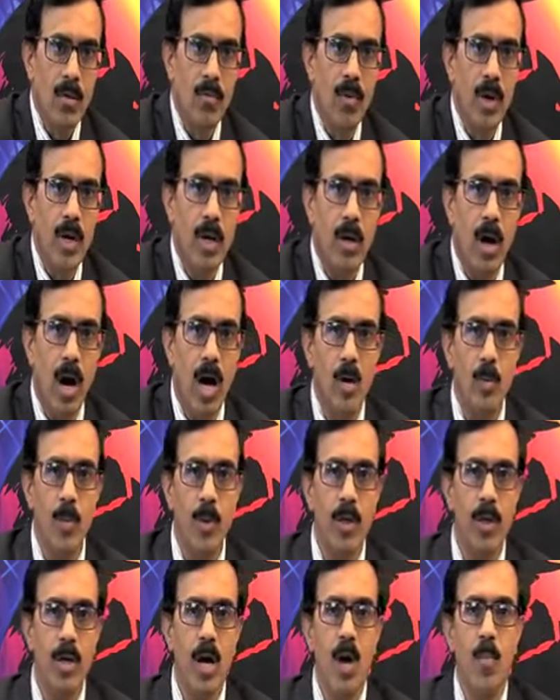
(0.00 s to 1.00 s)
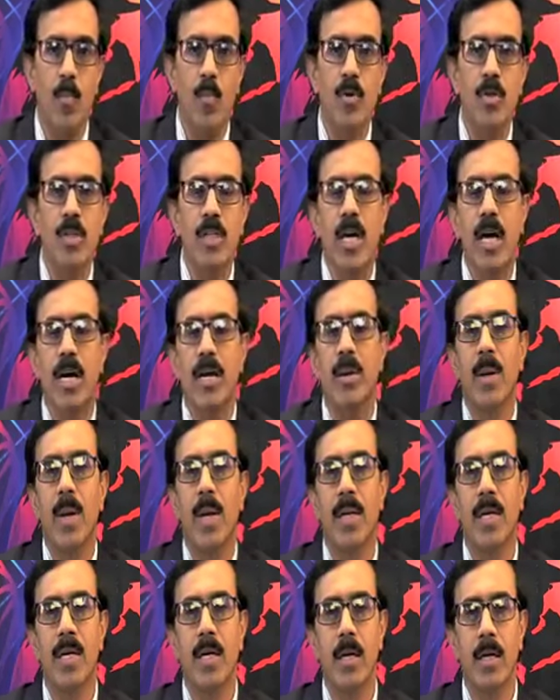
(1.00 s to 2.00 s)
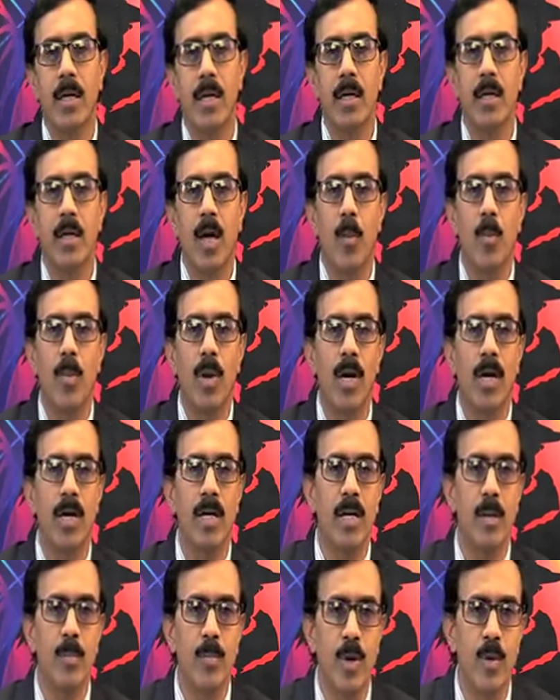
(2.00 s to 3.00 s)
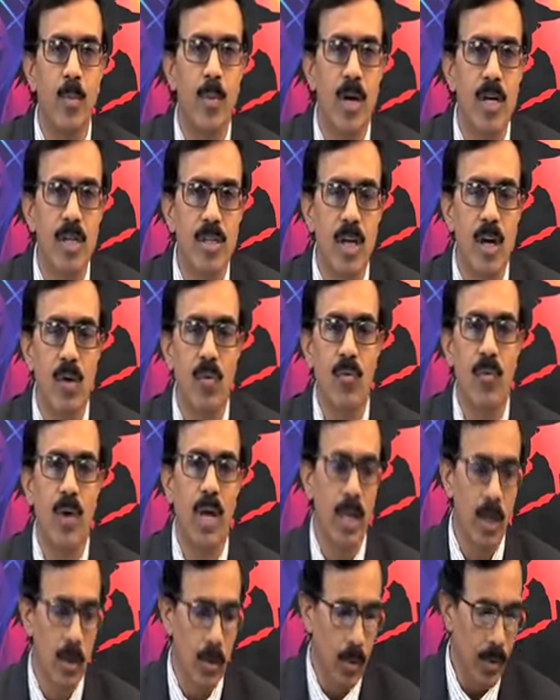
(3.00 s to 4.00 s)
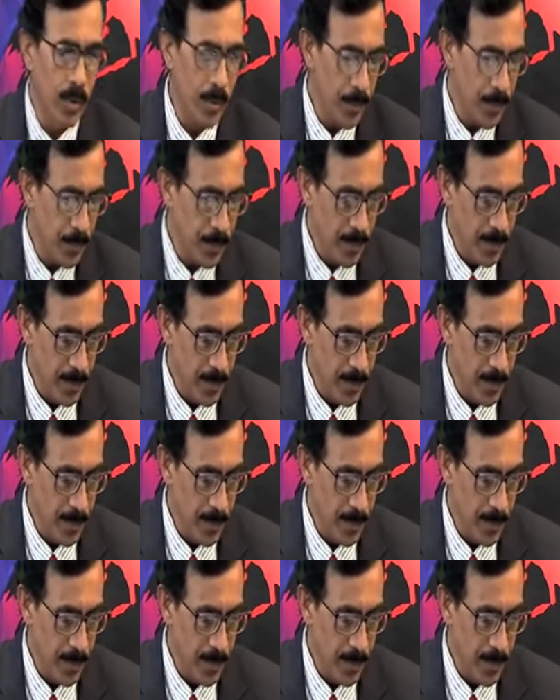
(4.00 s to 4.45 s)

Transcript: For carbon compounds containing double and triple bonds are well known.